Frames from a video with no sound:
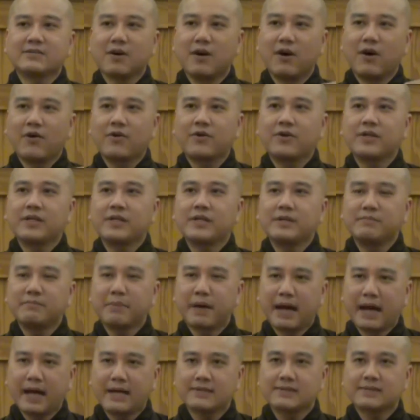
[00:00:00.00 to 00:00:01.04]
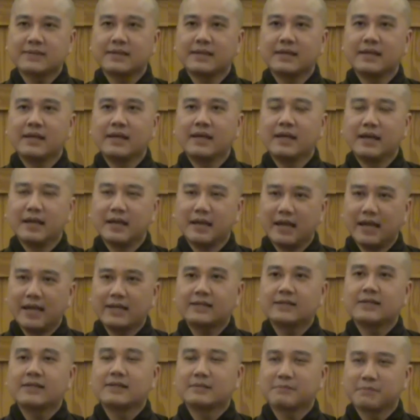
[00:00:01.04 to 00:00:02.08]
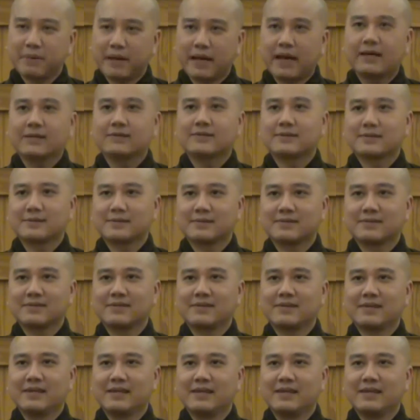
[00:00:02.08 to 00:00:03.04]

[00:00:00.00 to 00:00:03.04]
that's already passed, let it pass.